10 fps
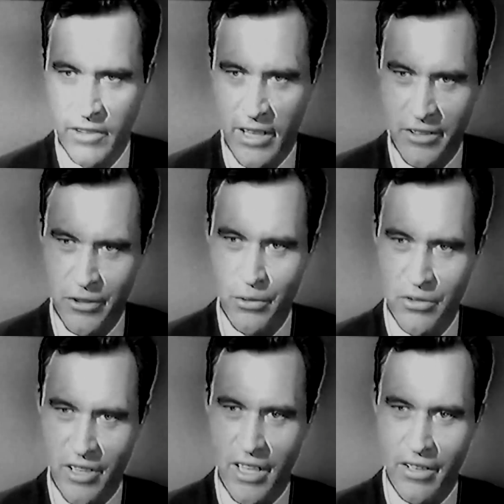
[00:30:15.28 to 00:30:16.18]
Yet
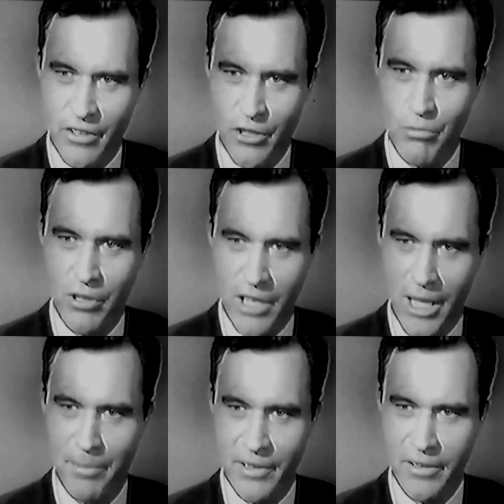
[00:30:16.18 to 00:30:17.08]
you say that you were
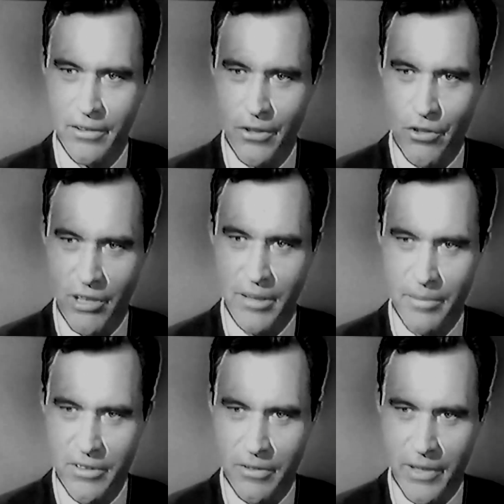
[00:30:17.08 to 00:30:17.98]
competent to
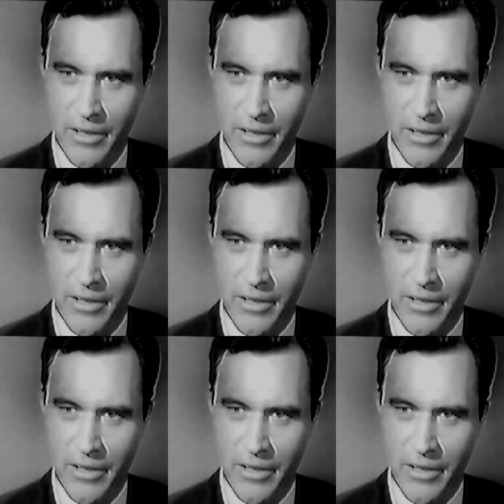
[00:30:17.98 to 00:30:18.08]
treat Mr.